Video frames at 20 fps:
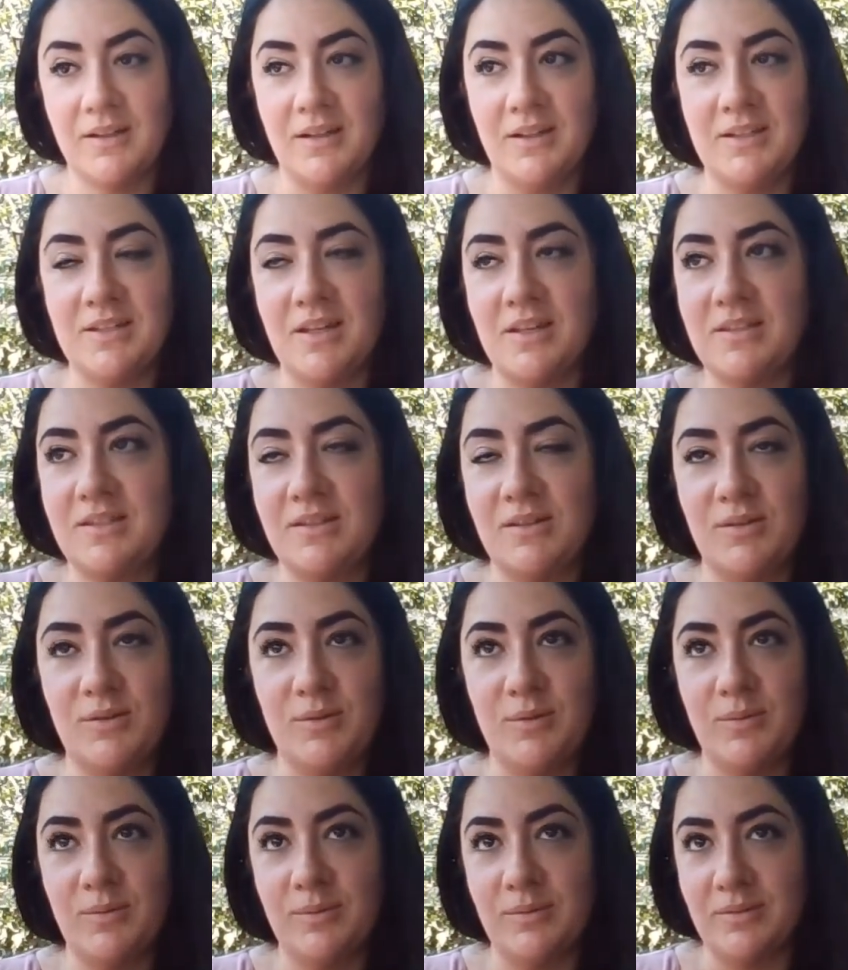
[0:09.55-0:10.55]
It's
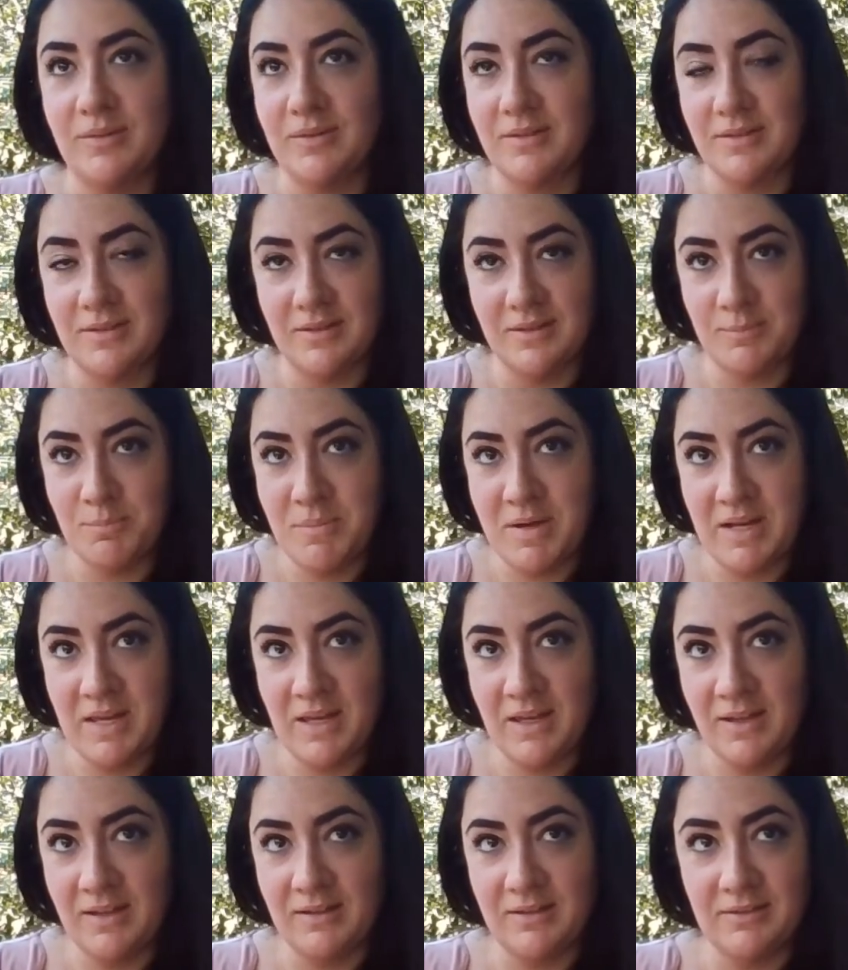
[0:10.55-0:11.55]
also
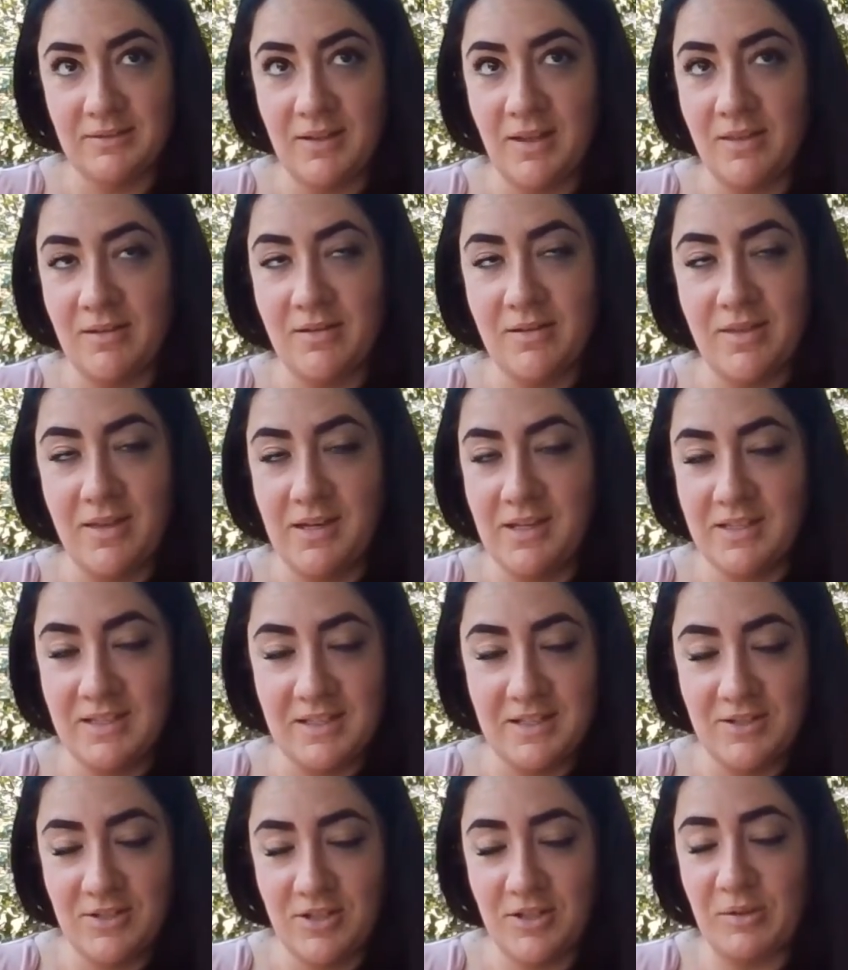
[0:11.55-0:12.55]
many other
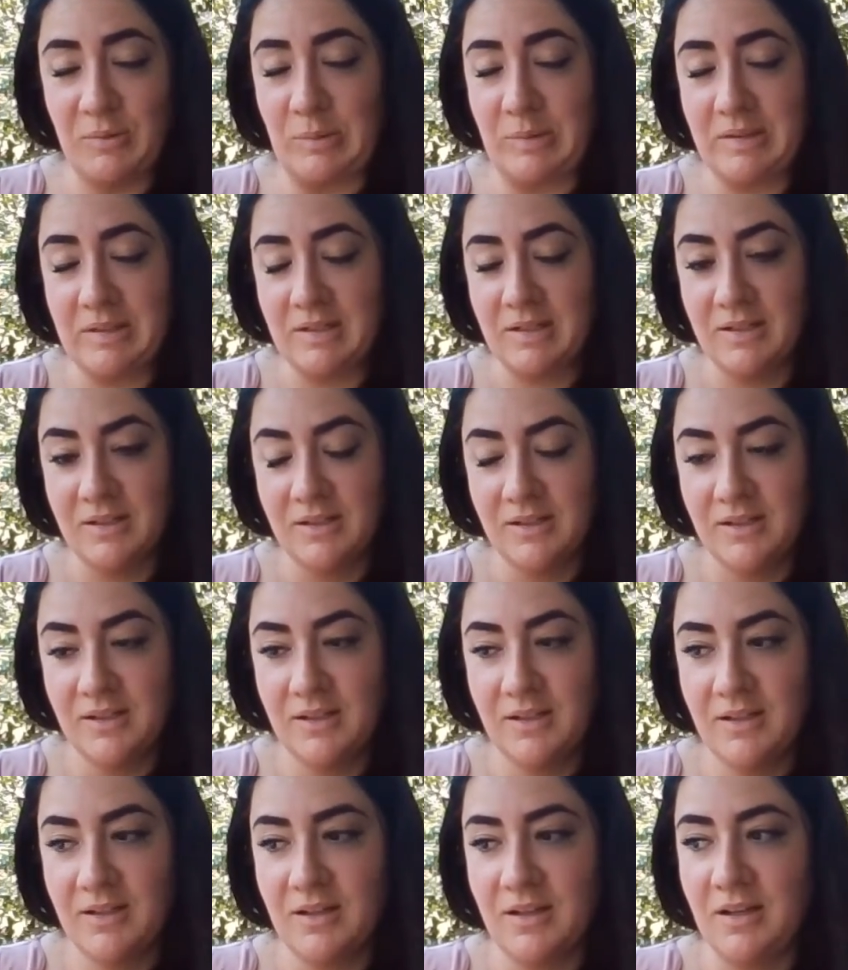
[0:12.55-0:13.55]
things in June.
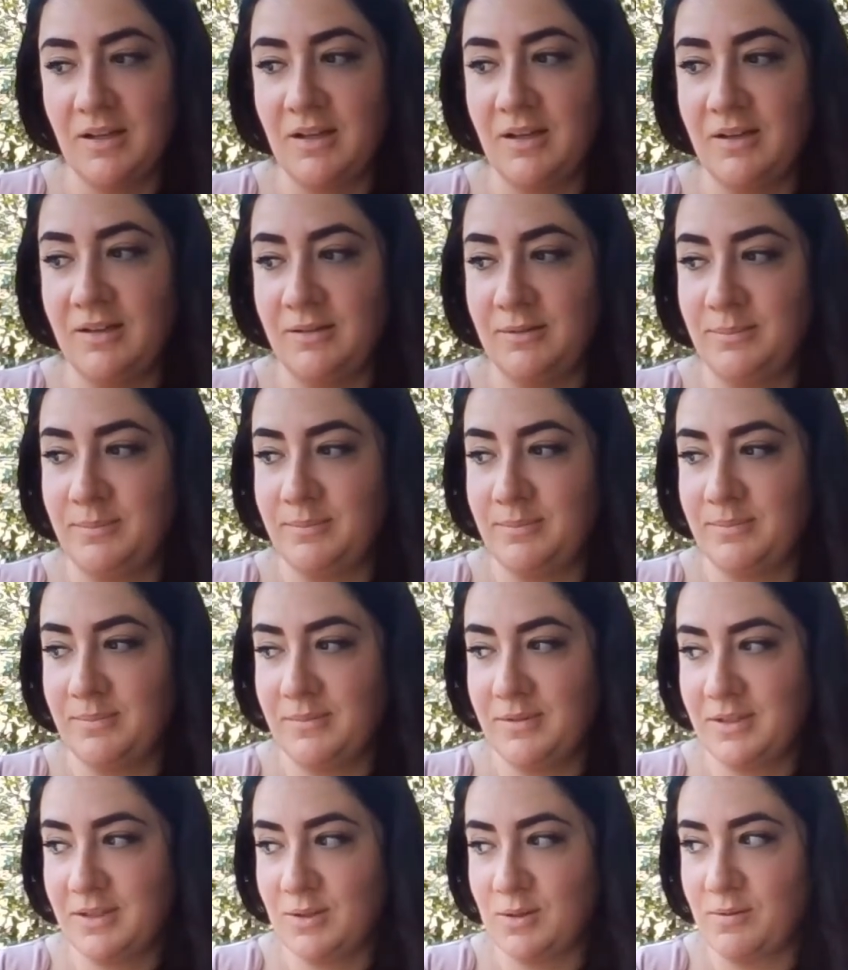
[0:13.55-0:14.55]

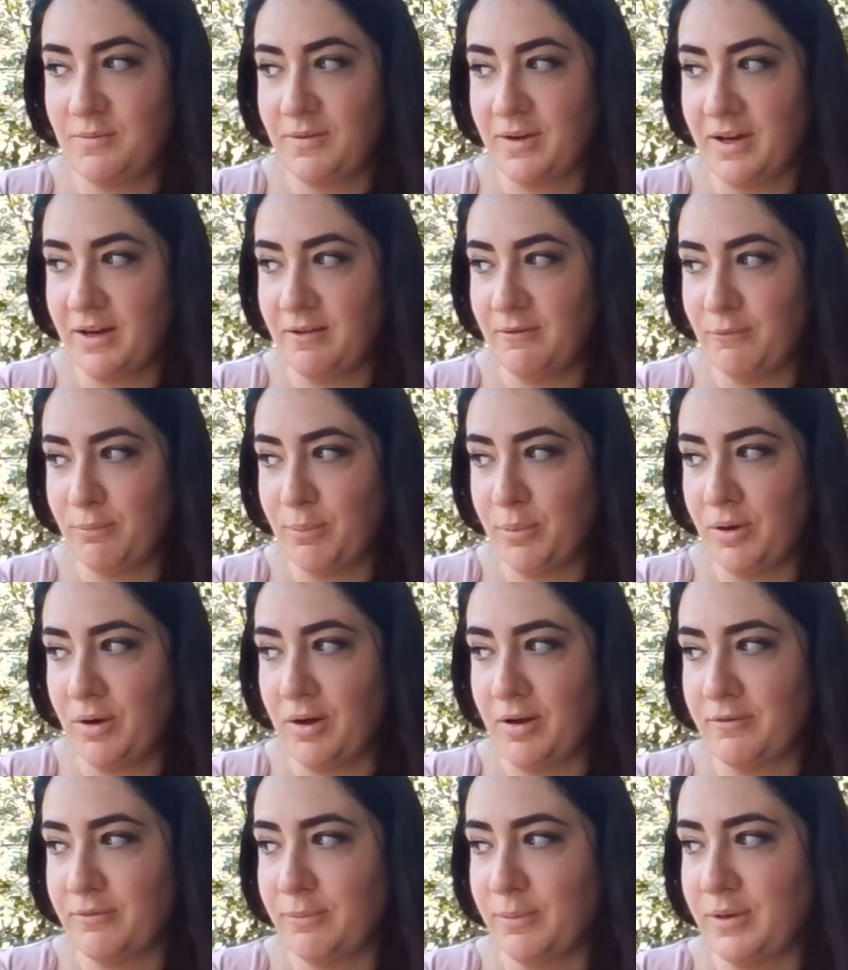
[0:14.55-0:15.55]
So I've kind of put
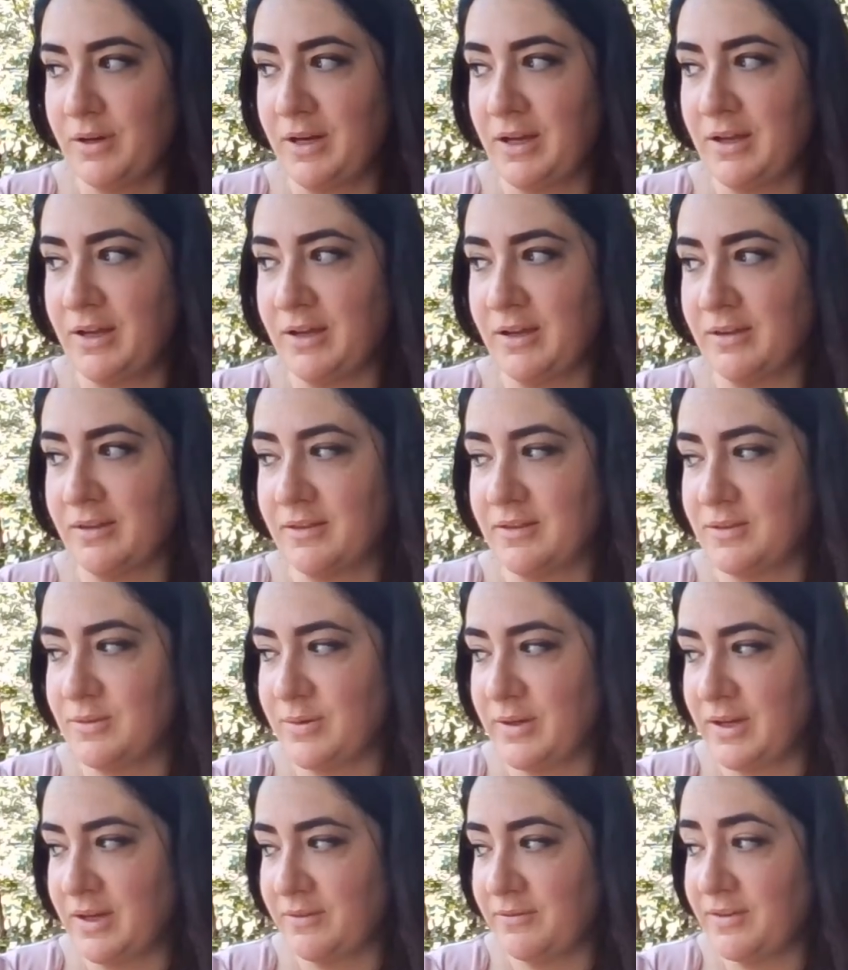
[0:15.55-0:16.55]
off
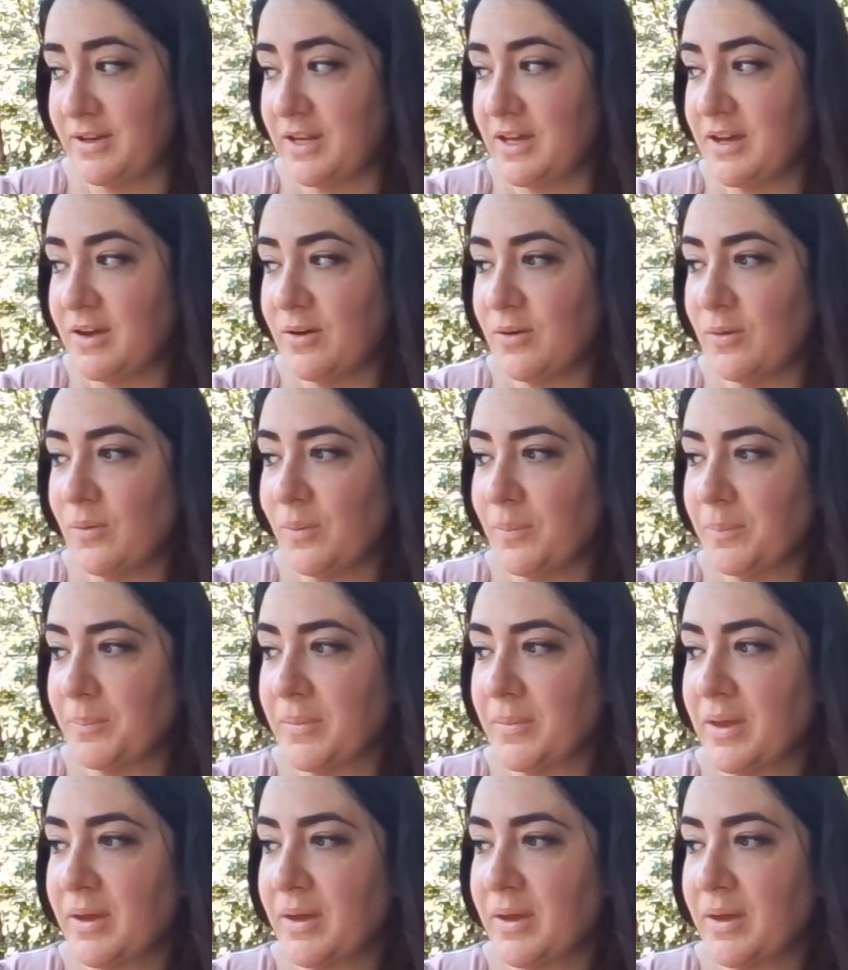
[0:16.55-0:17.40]
doing a video.